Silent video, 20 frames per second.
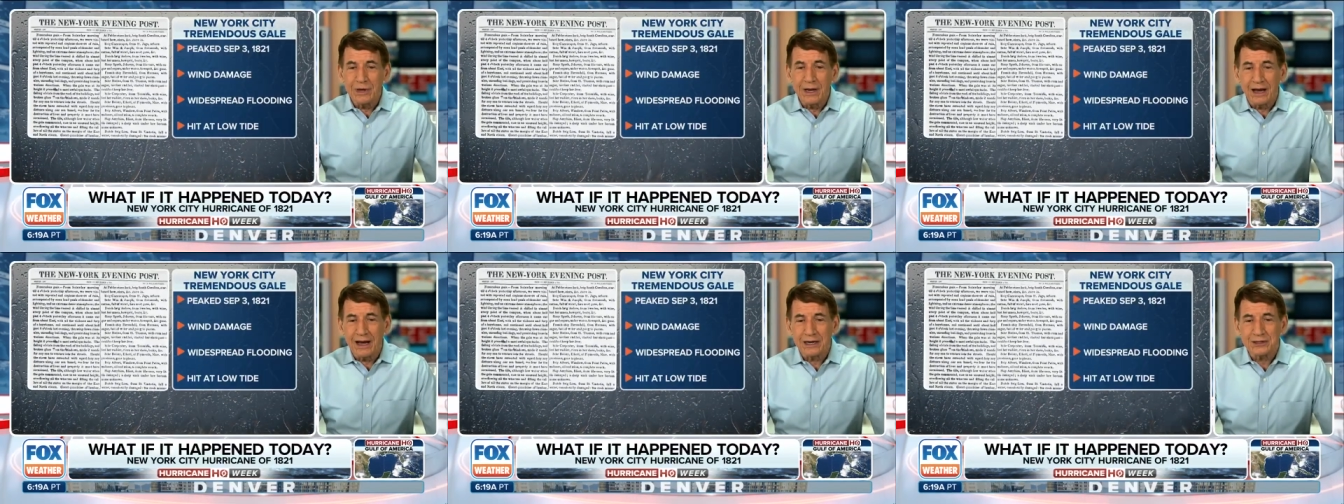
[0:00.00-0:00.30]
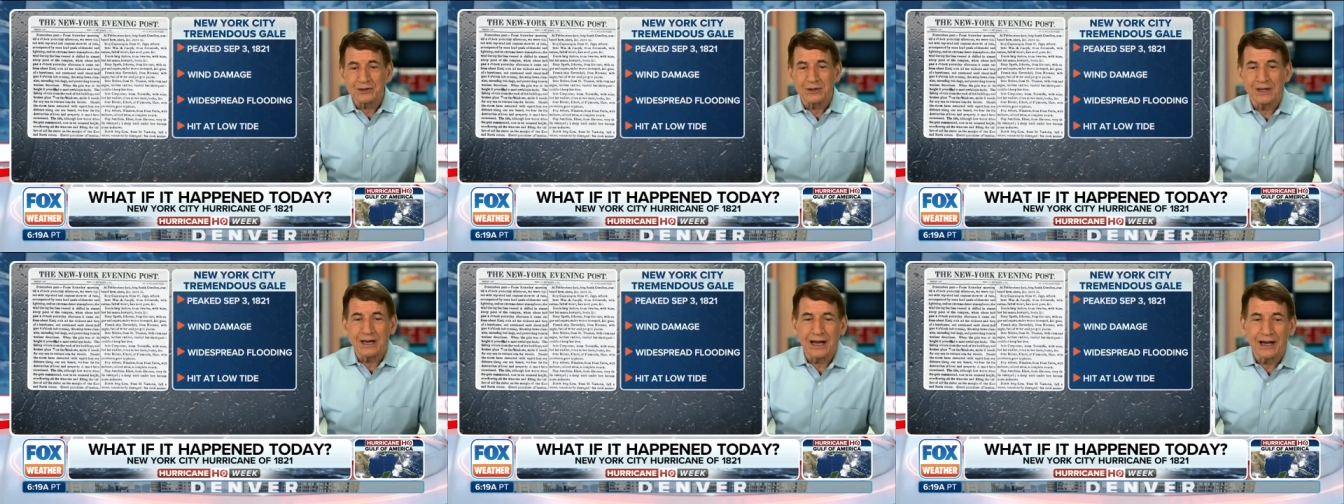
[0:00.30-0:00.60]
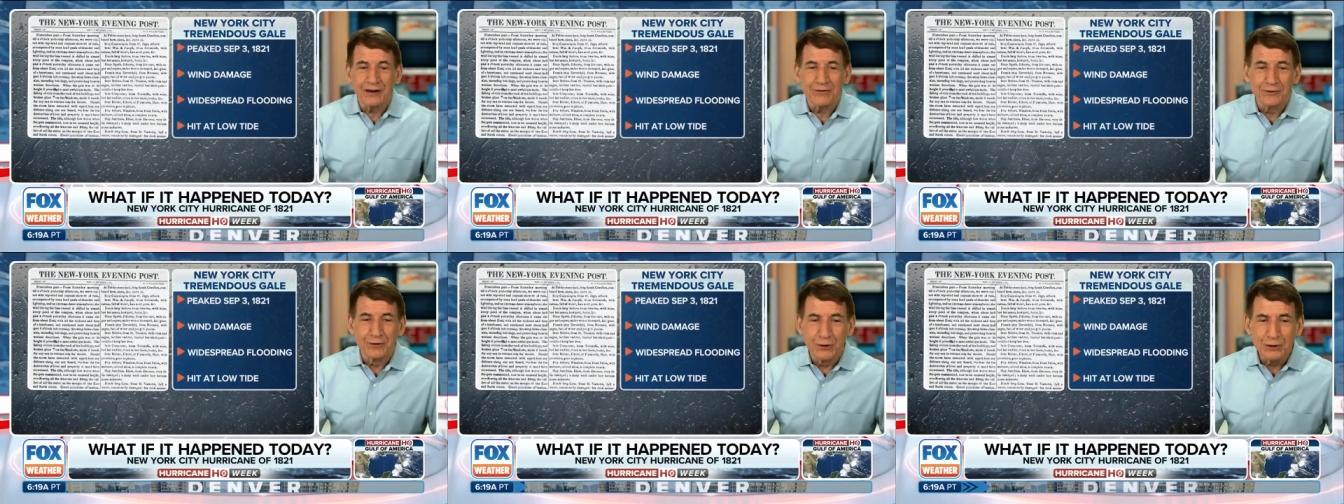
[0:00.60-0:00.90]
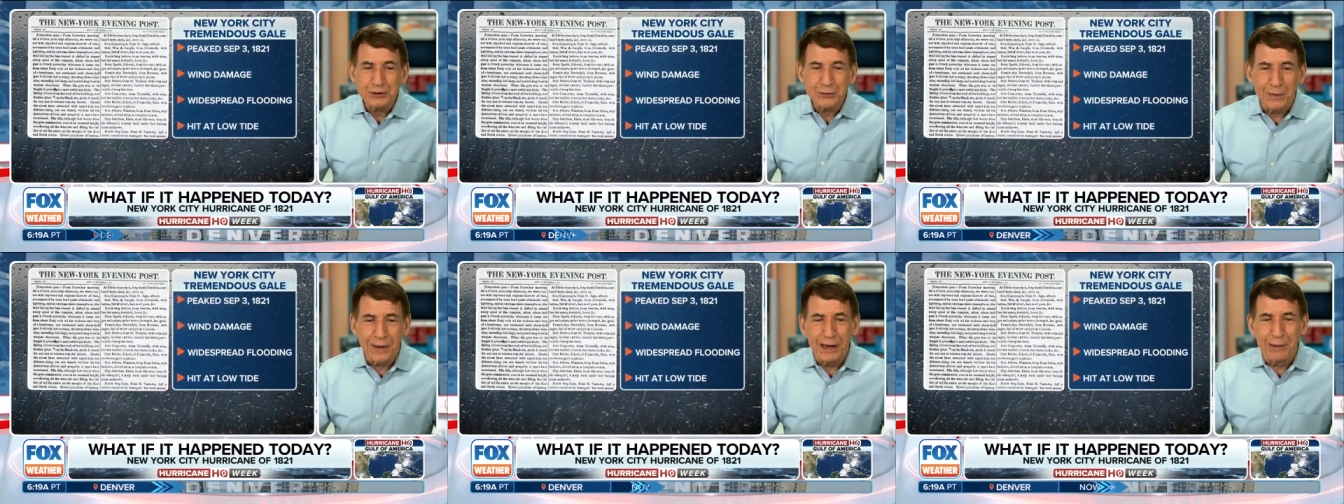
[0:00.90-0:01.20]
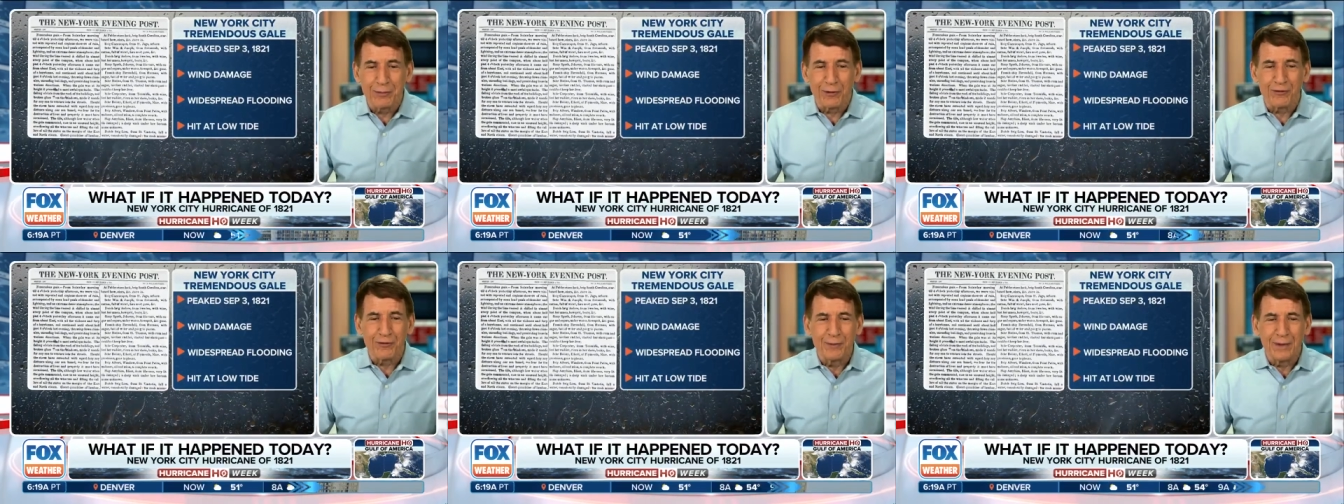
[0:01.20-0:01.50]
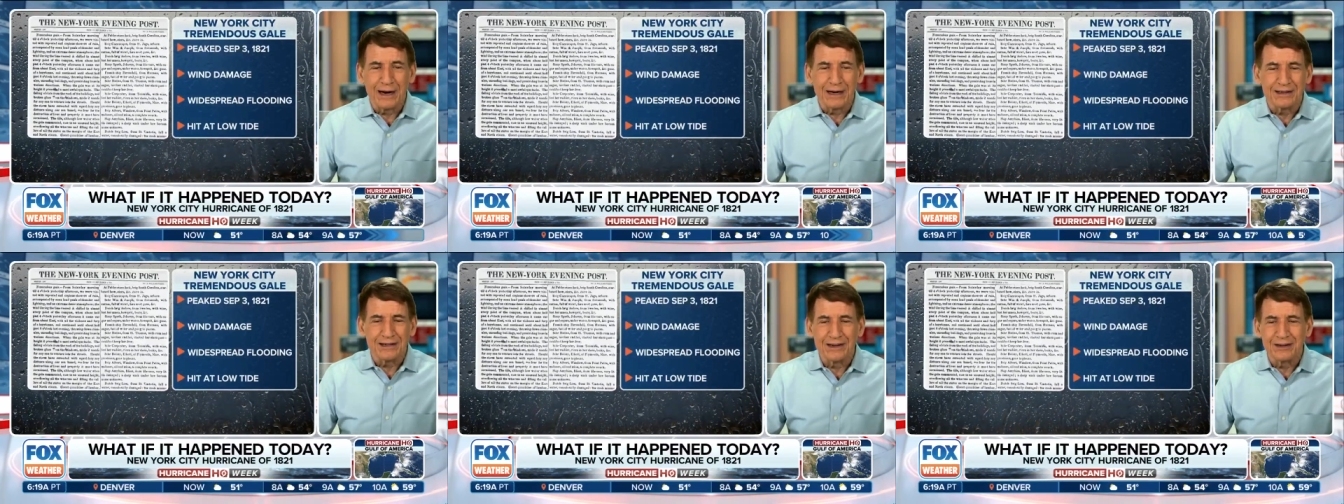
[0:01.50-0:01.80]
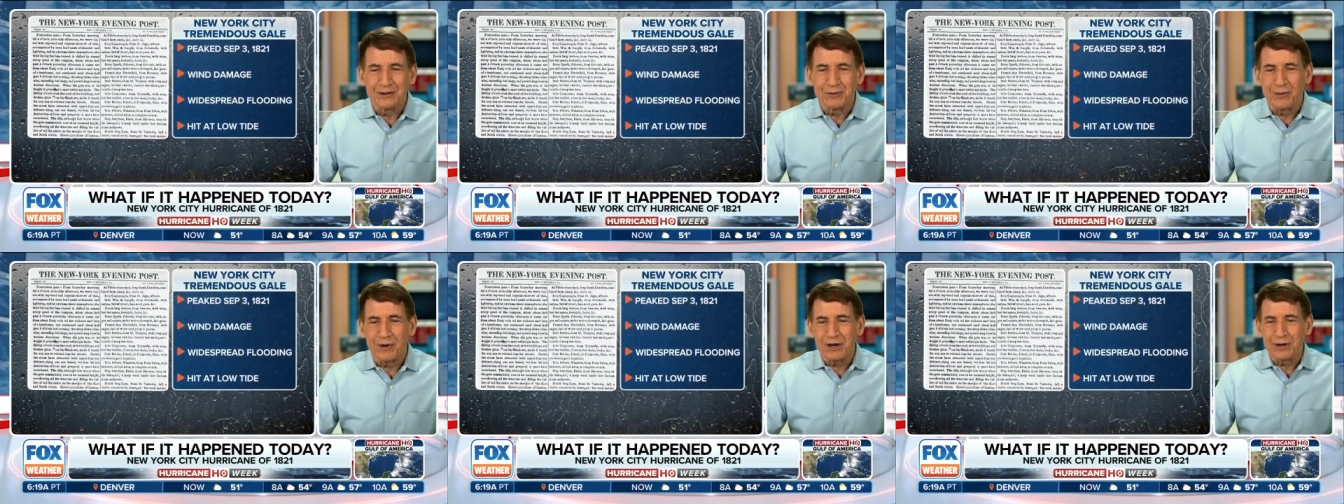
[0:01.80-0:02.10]
we actually have a newspaper from
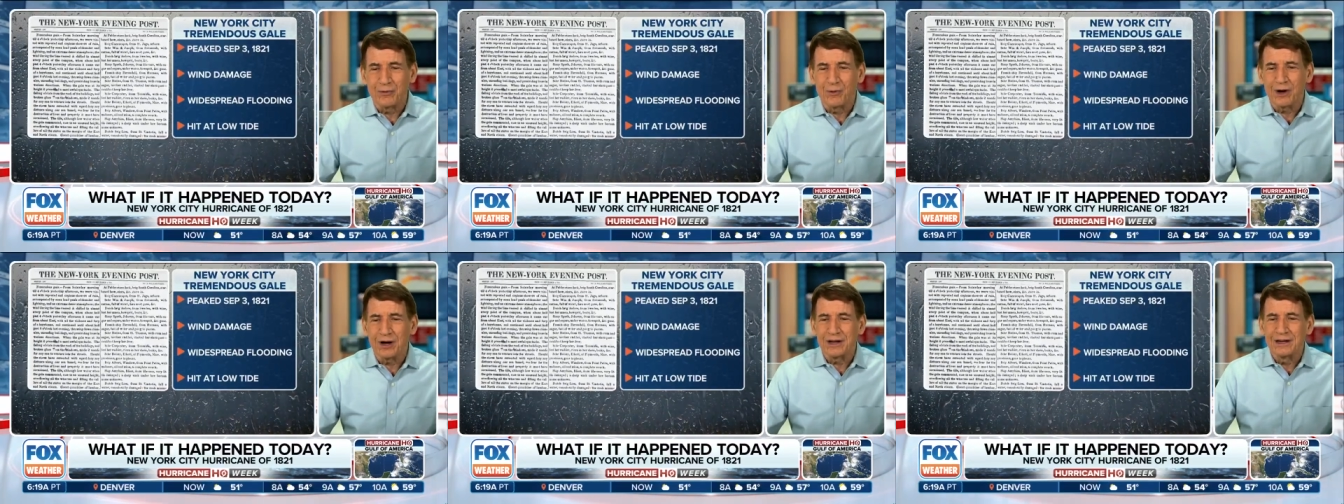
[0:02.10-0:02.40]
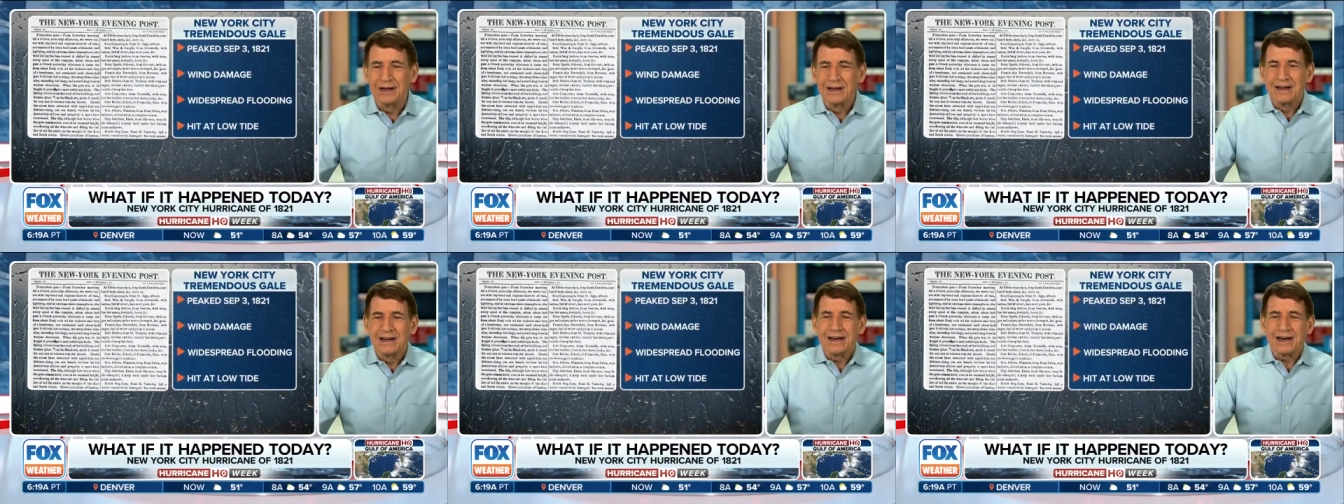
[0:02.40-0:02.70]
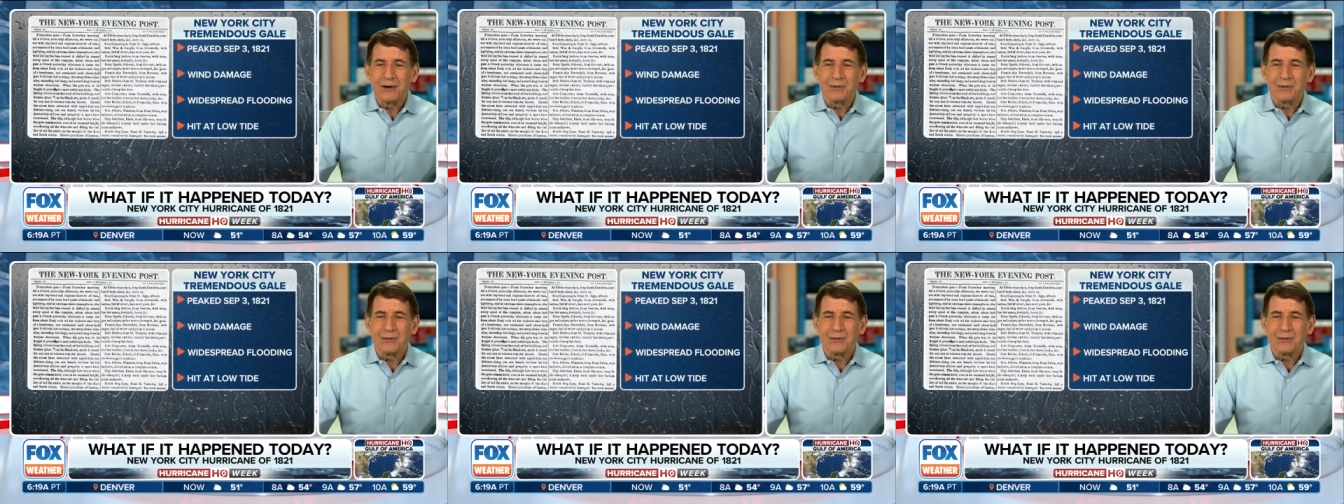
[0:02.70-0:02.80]
1821.